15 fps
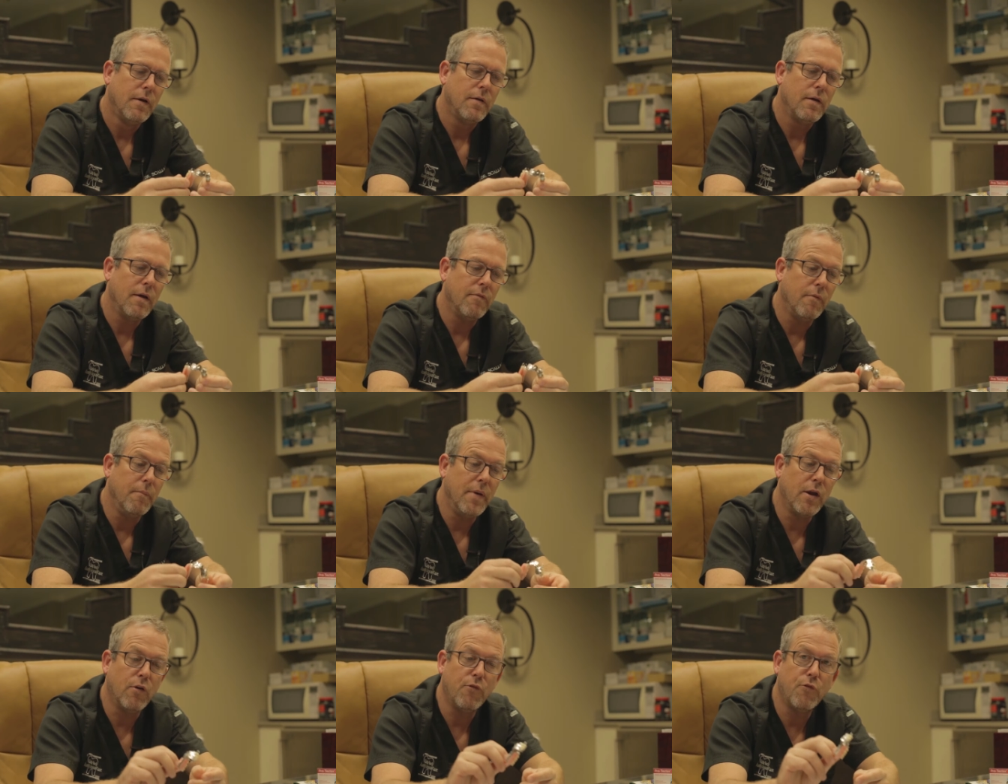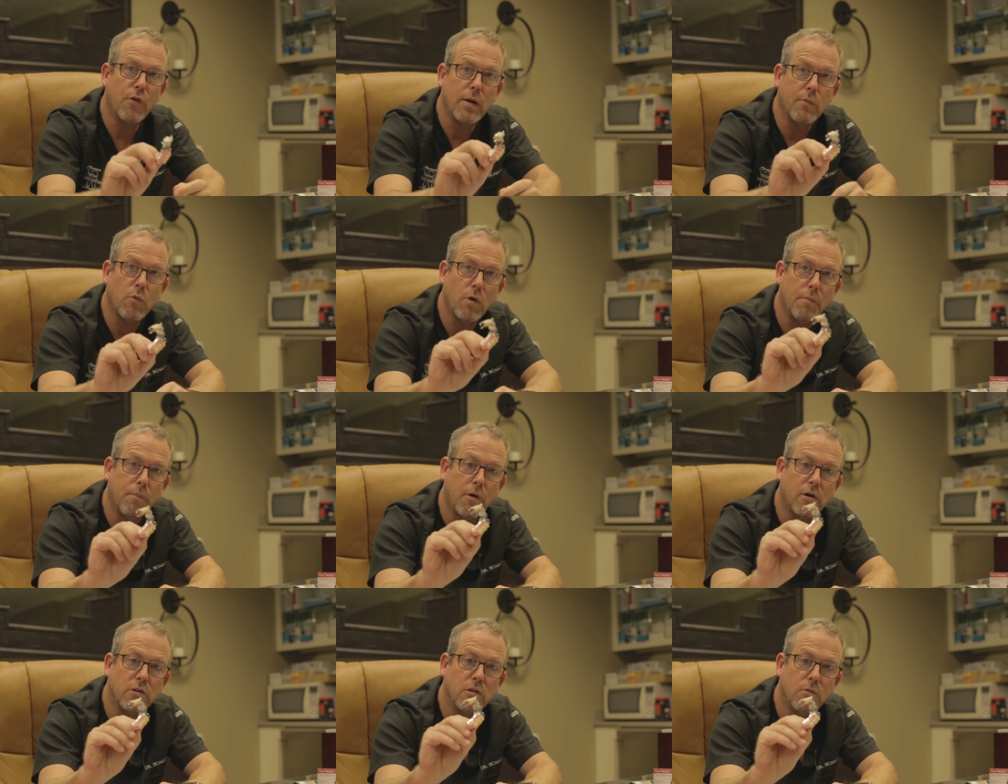You have a metal framework
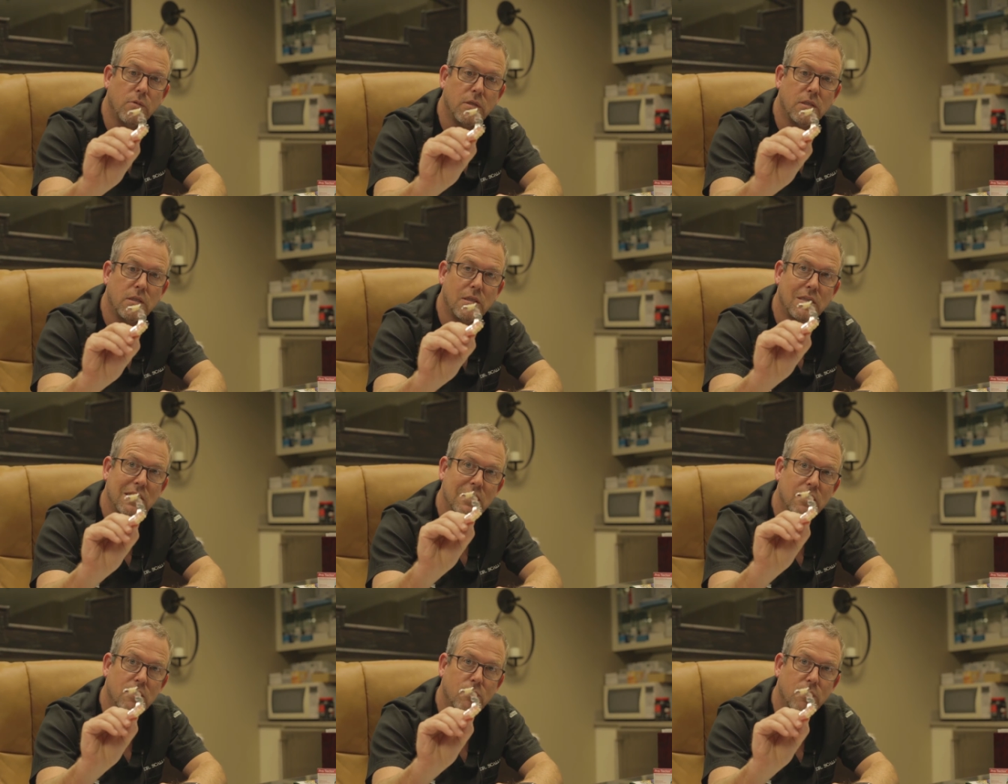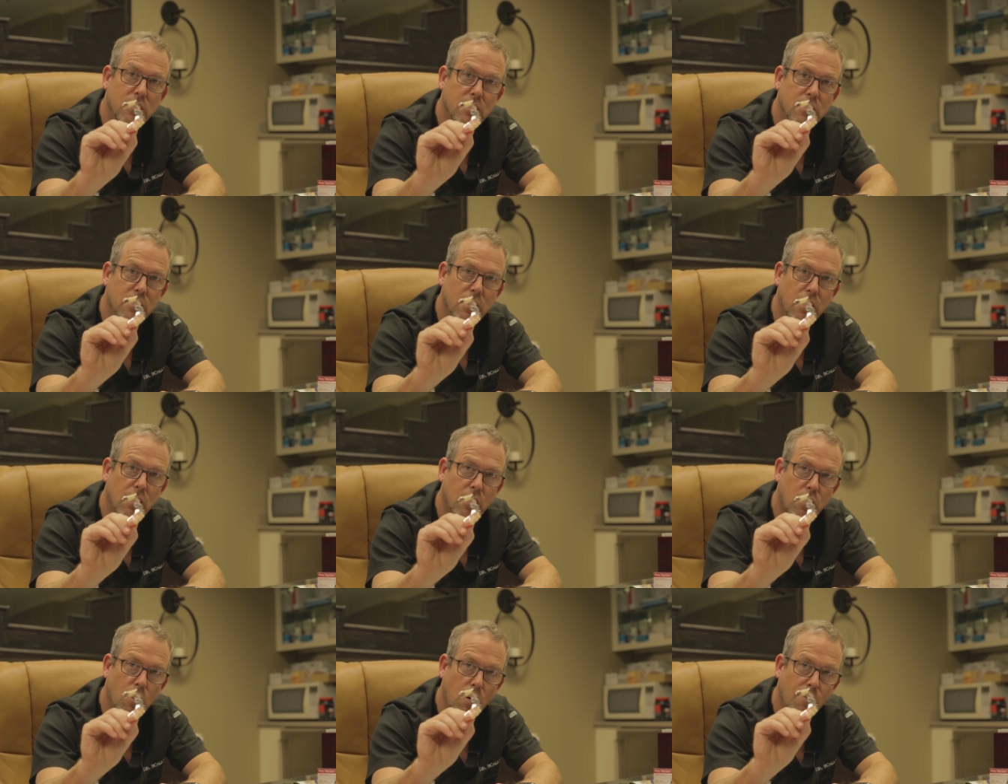partial, which is a
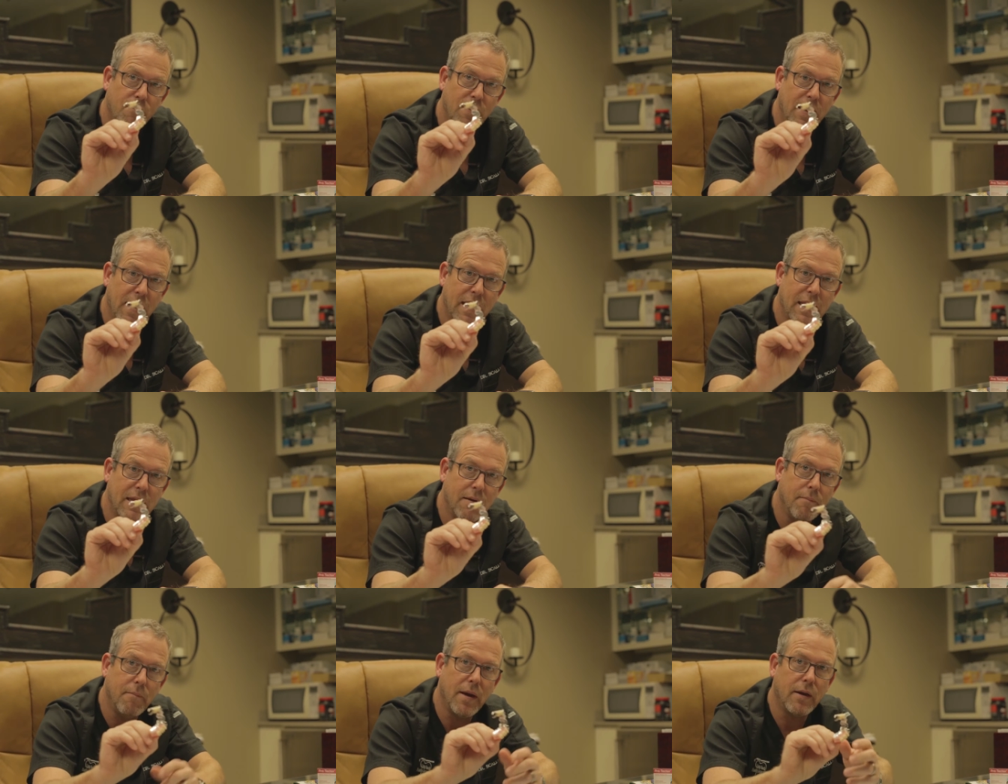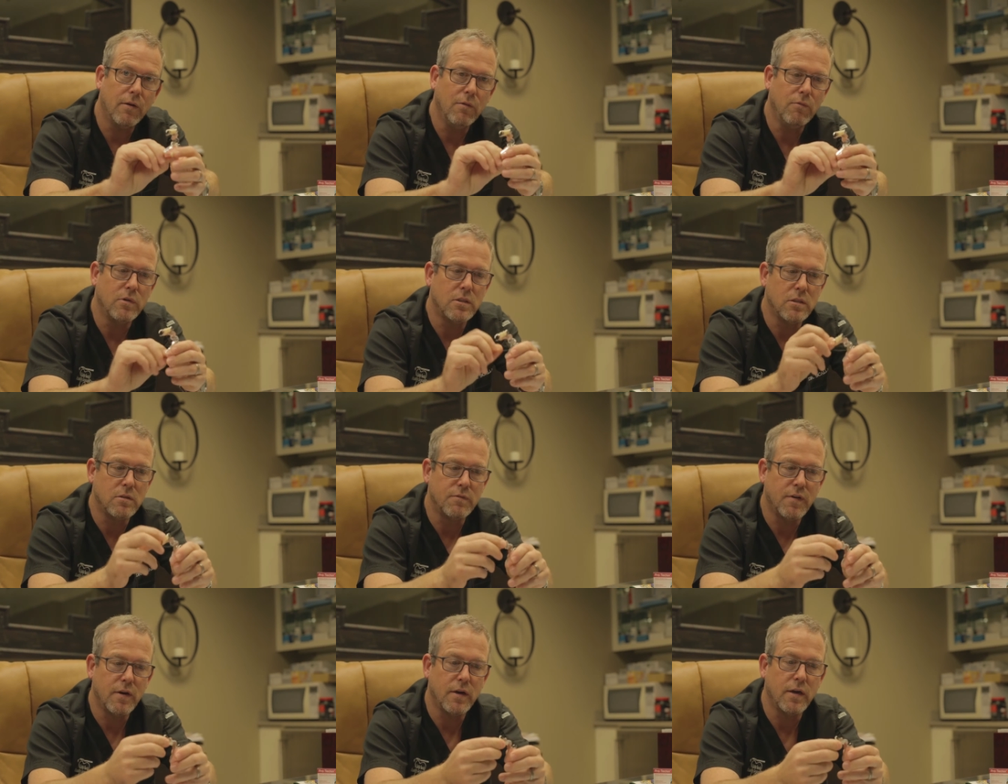chrome vanadium metal, which
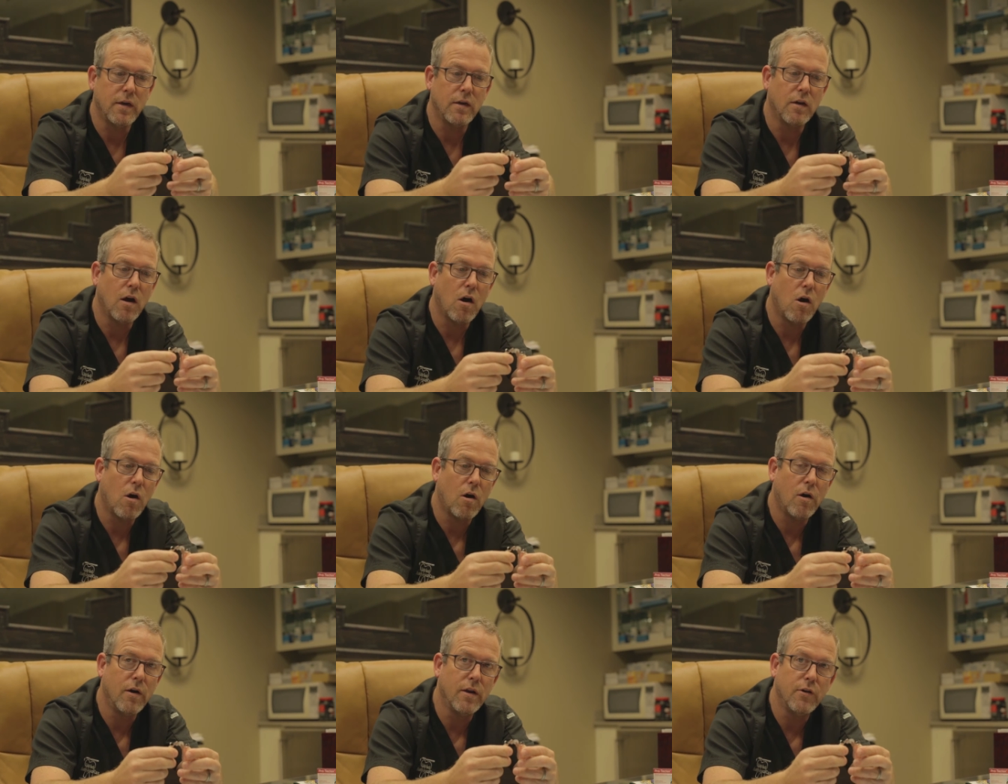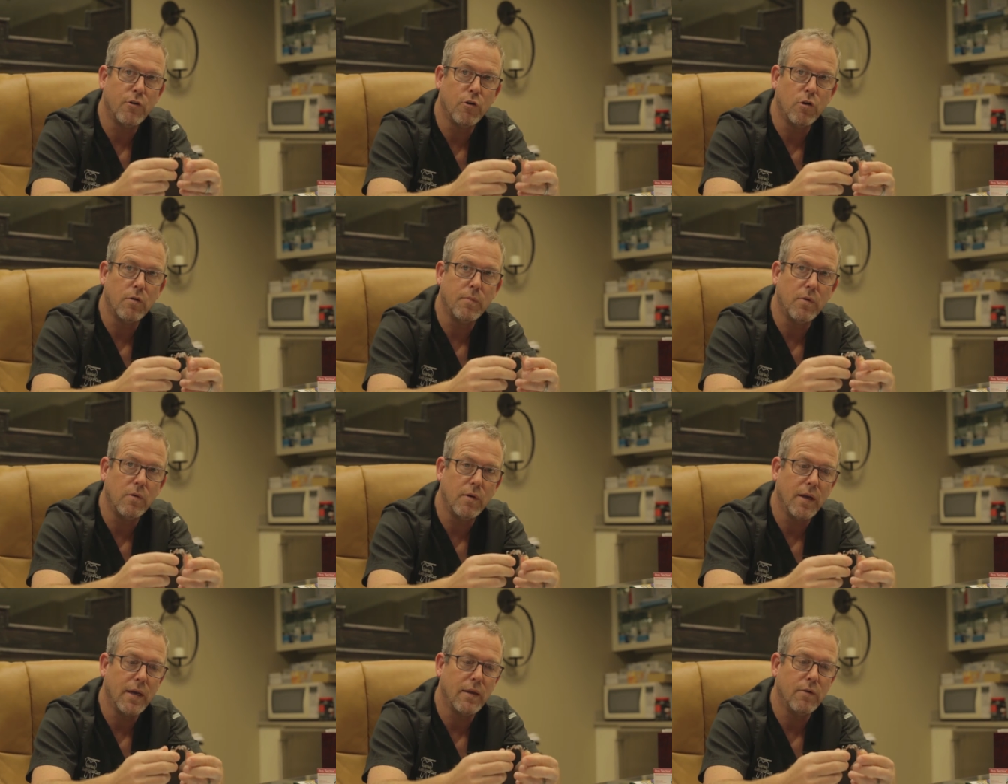is very hard and
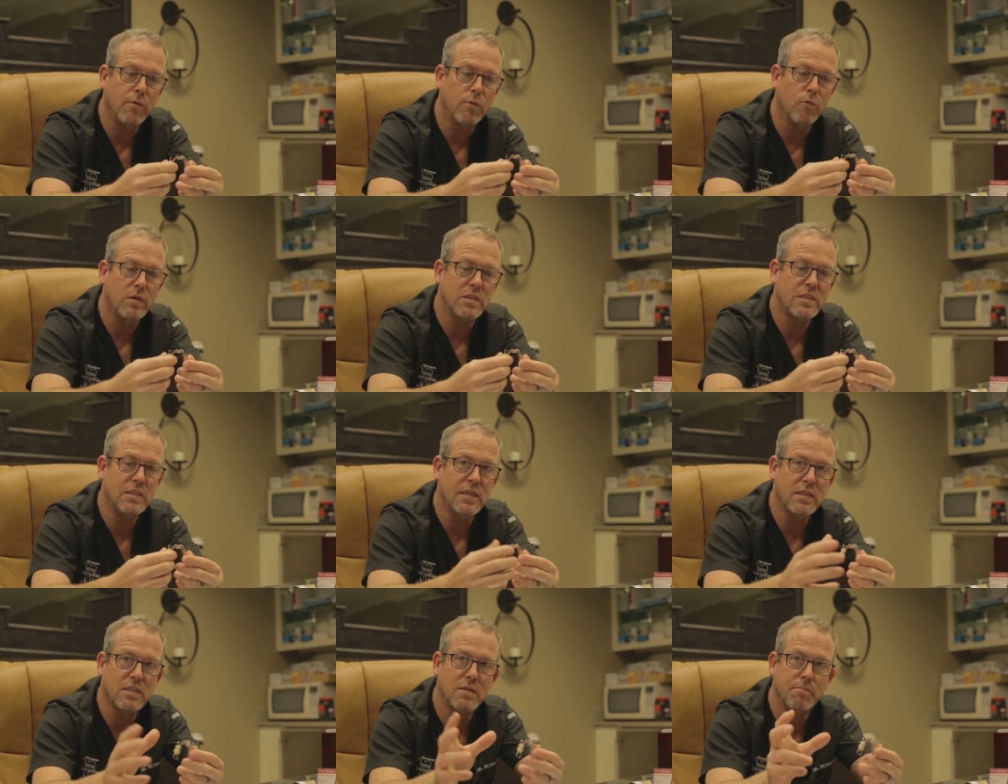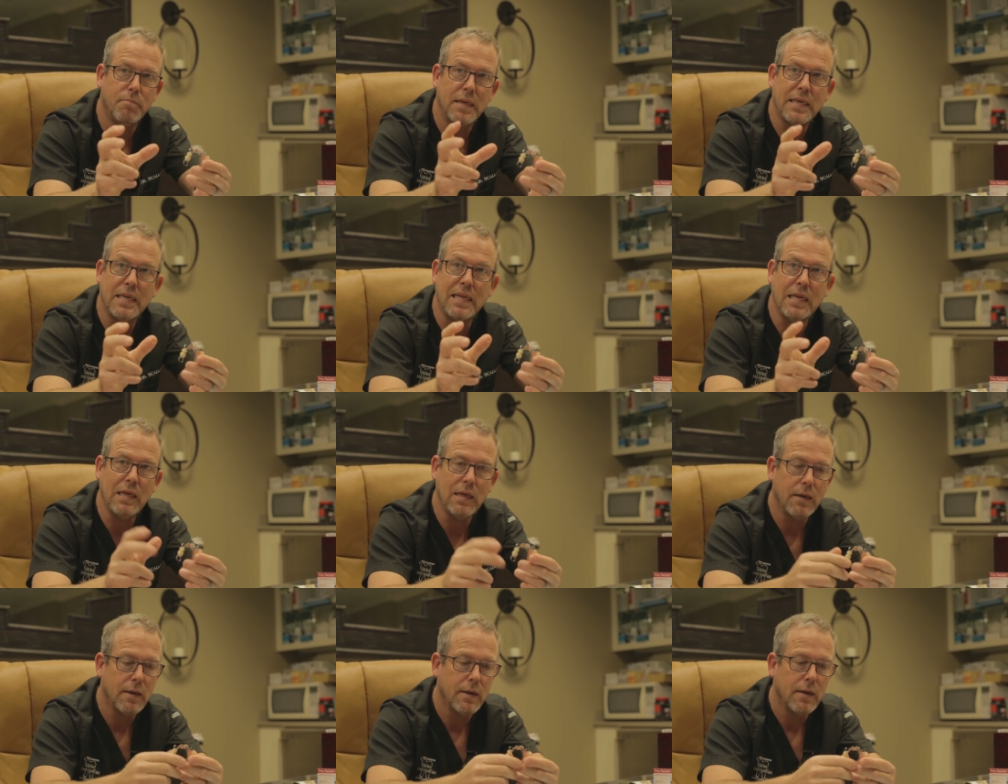durable and resists bending.